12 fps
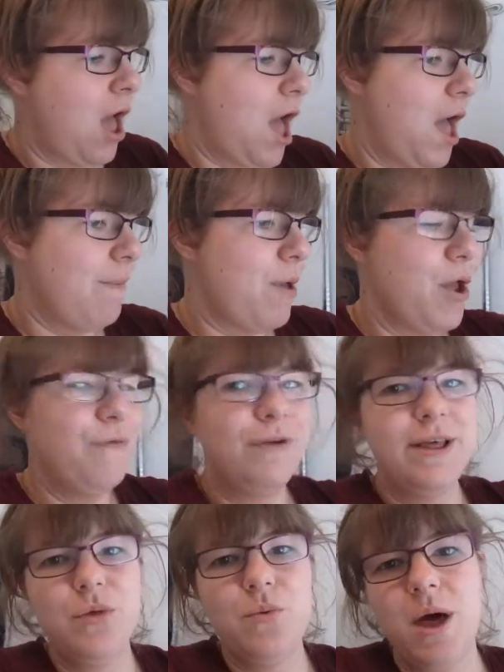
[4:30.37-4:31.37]

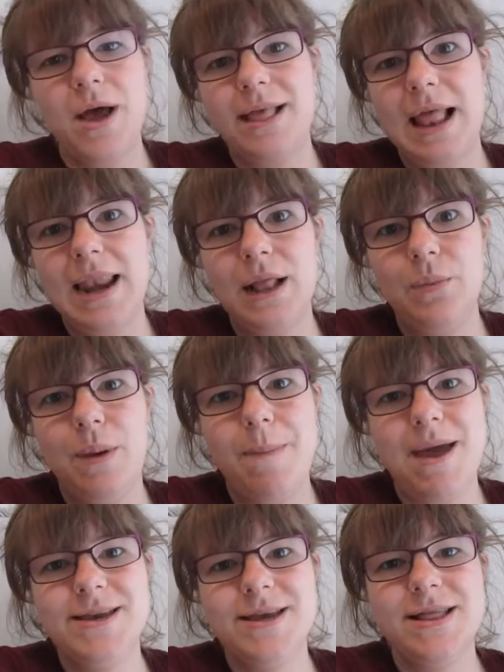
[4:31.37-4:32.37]
Hopefully this works a little bit
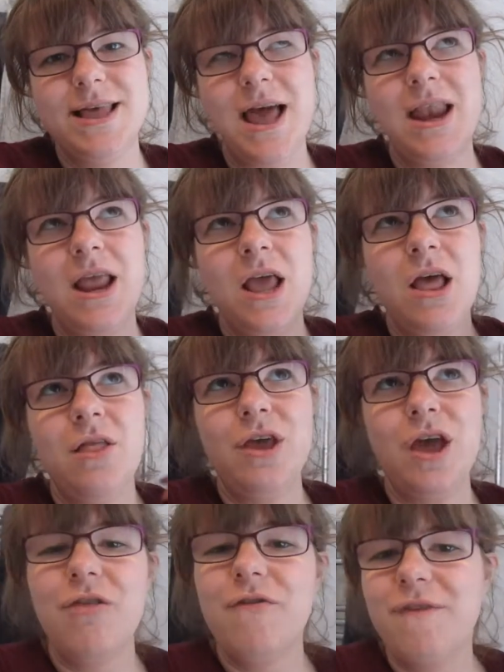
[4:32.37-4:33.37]
better than
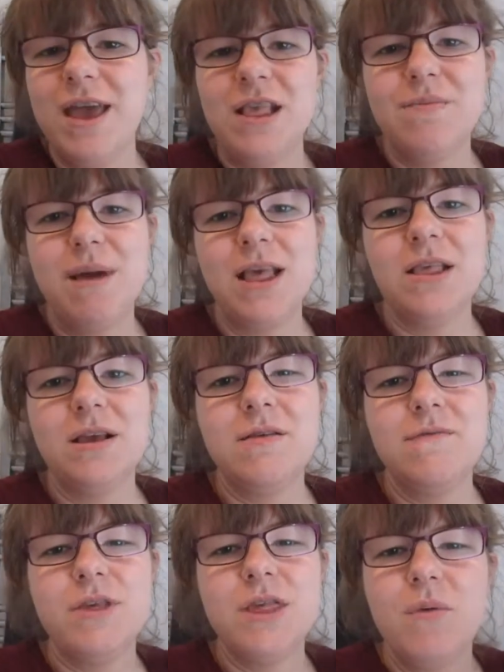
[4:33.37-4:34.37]
the other face masks,
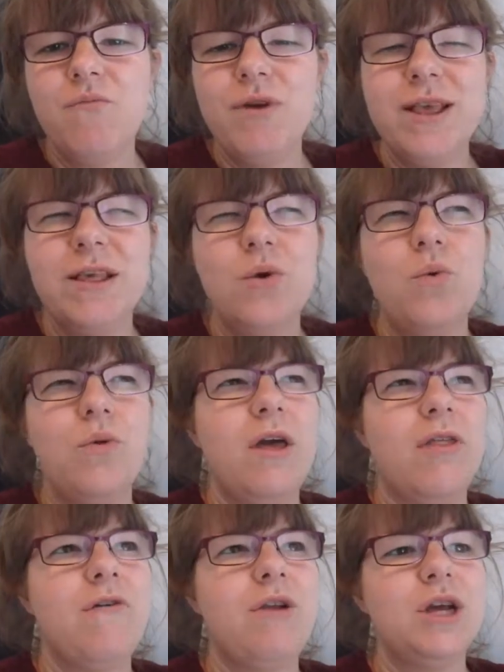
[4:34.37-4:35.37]
because for some reason all the
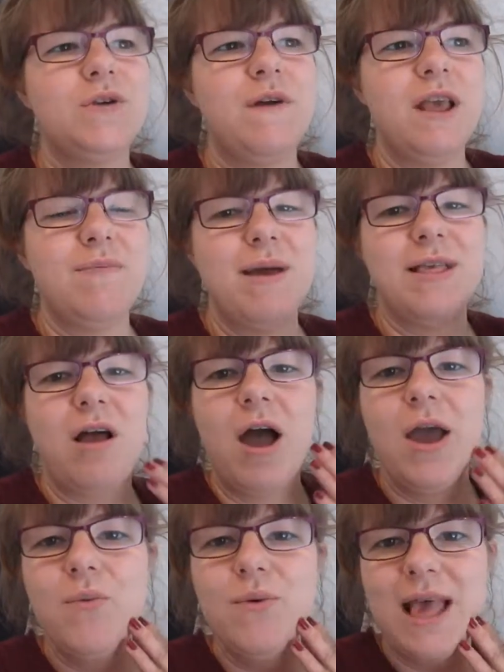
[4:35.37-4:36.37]
other Lush face masks,
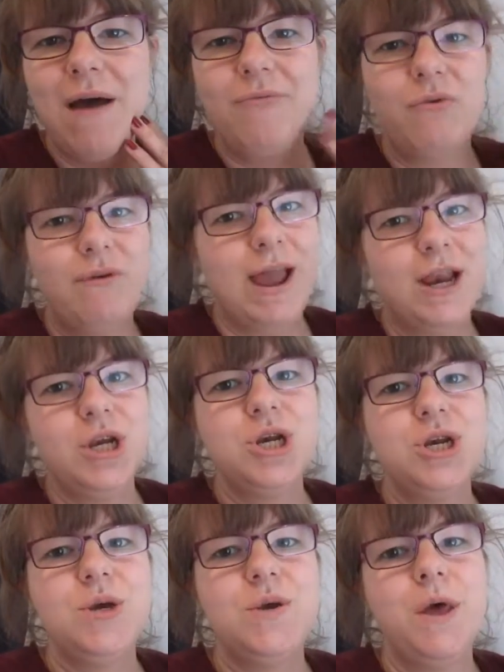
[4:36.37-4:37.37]
I always have a reaction
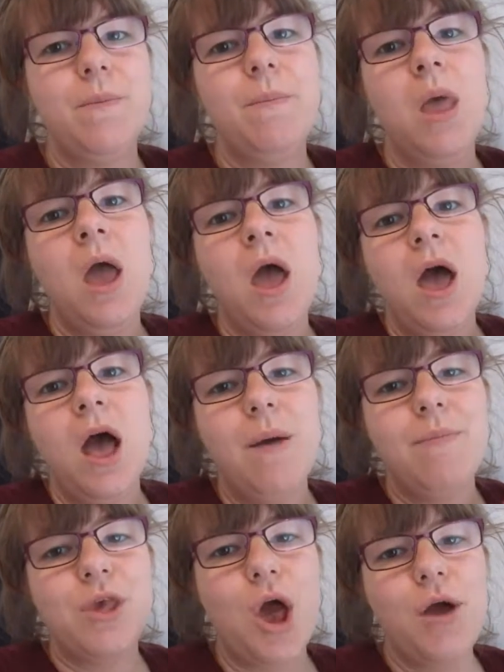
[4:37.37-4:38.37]
to them.
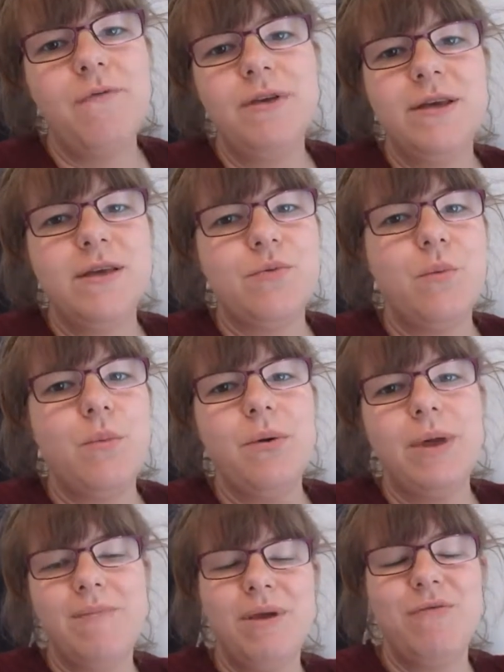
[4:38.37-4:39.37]
So hopefully this one
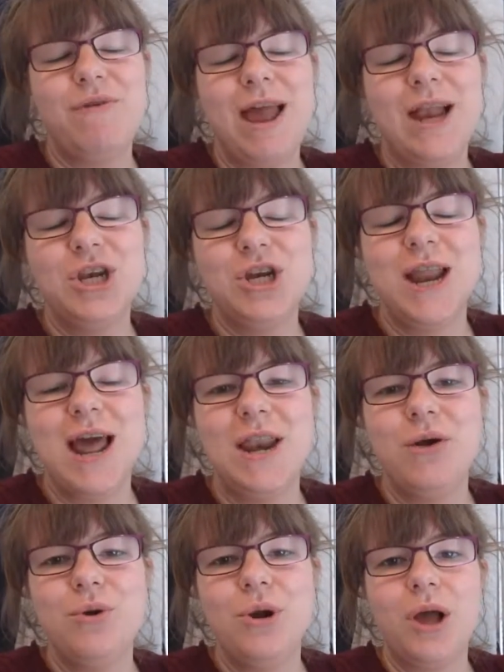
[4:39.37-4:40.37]
won't give me a reaction and
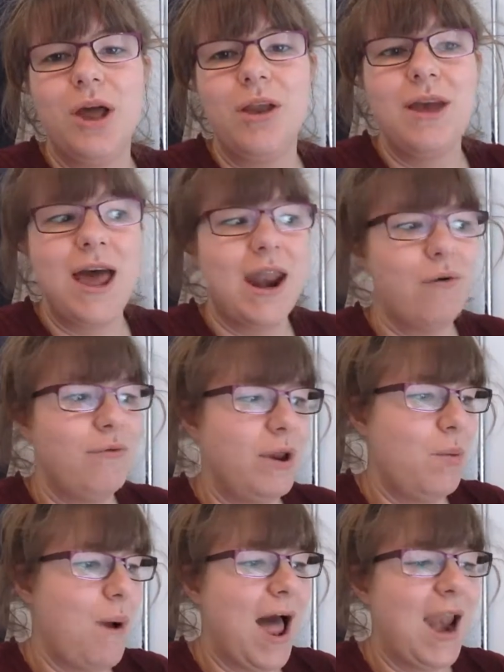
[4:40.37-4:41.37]
it will turn out really
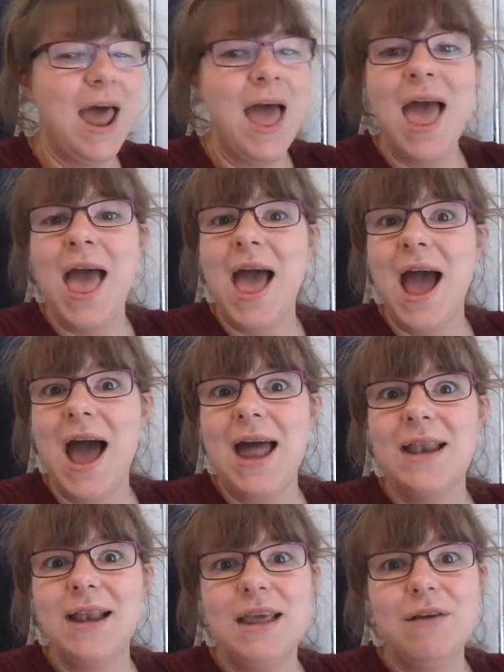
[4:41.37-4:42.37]
well
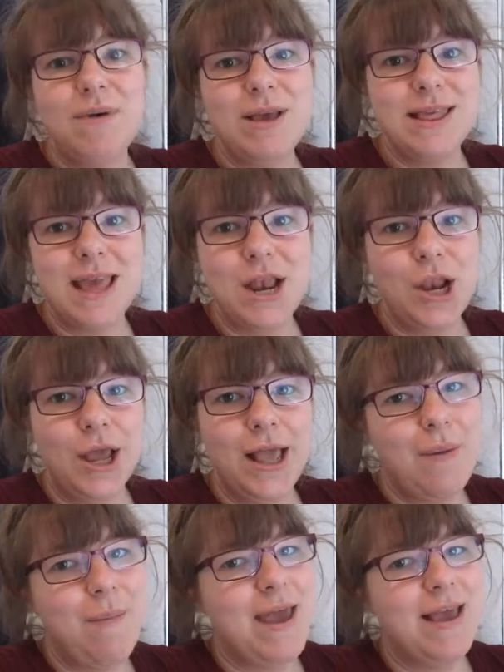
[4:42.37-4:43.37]
and leave my skin
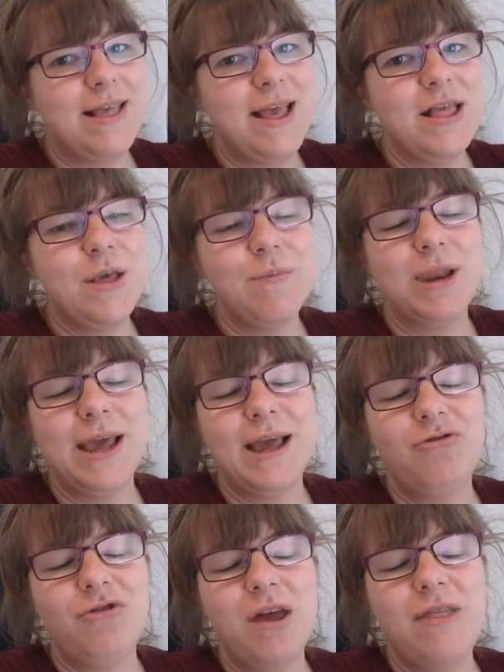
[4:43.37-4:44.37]
looking amazing. So I'm going to
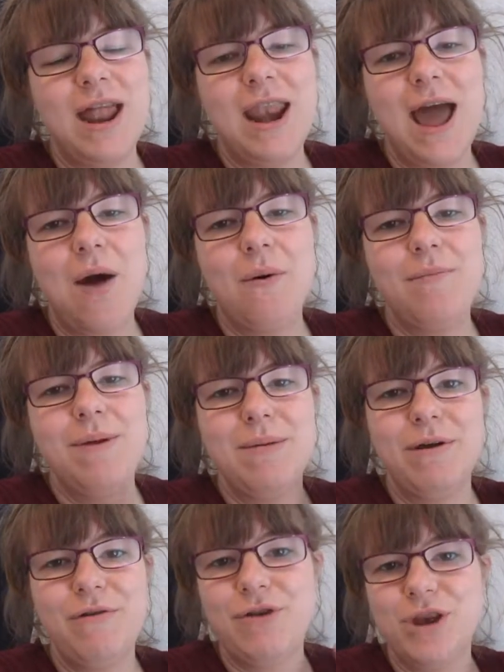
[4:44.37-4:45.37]
try that now and pin
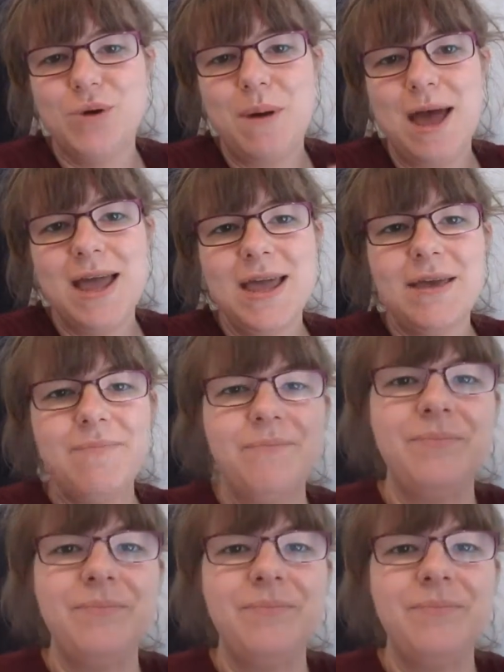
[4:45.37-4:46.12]
my fringe back.